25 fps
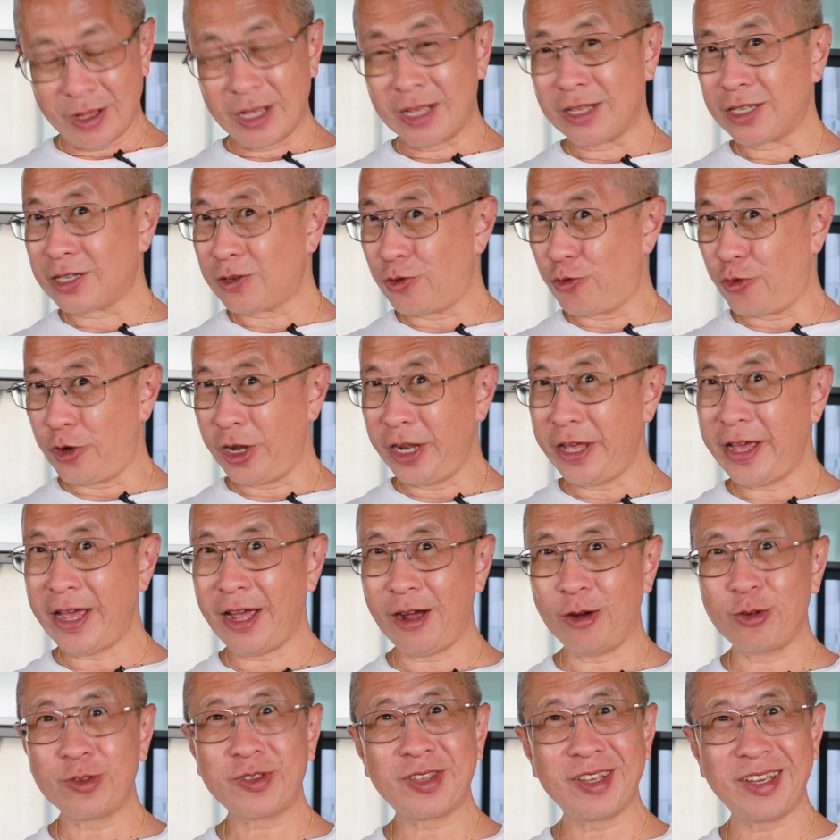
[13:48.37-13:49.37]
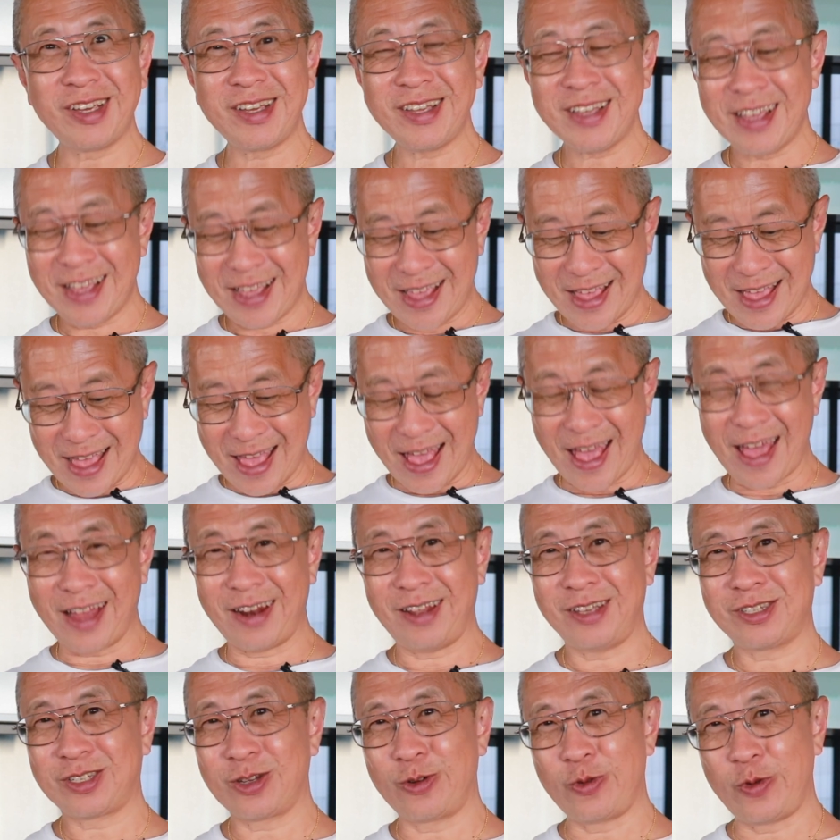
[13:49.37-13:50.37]
It's really healthy and
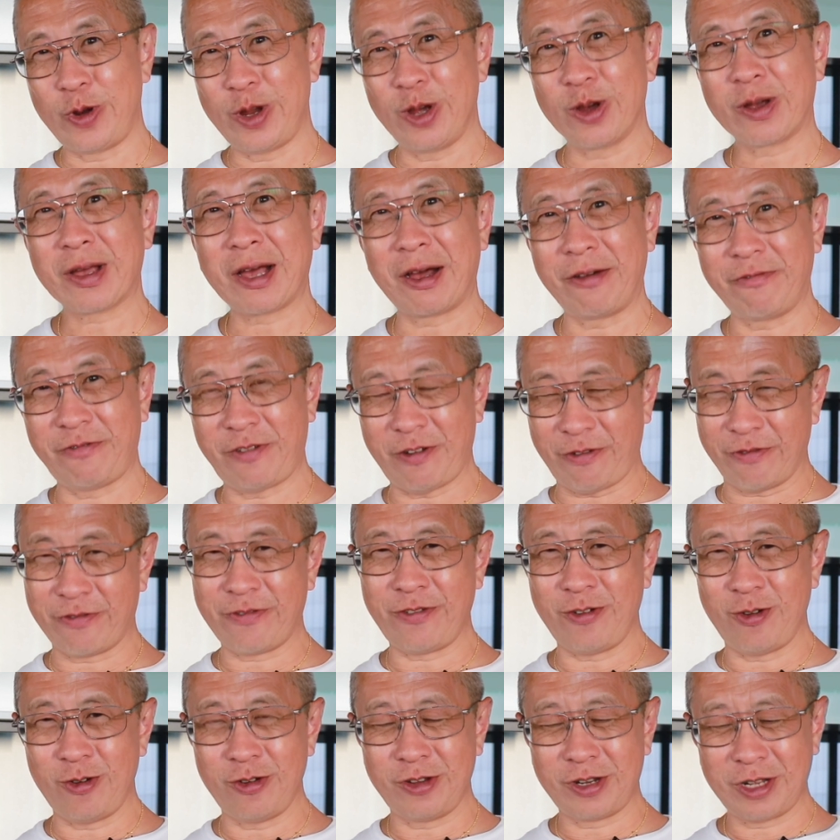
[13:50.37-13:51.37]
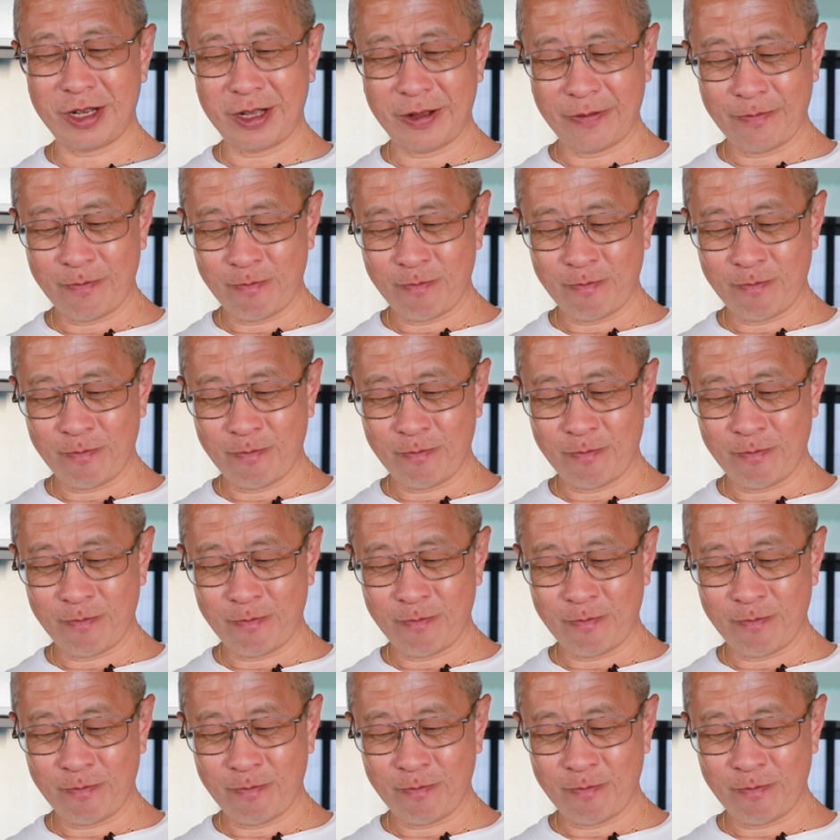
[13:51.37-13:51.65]
it's a real comfort food.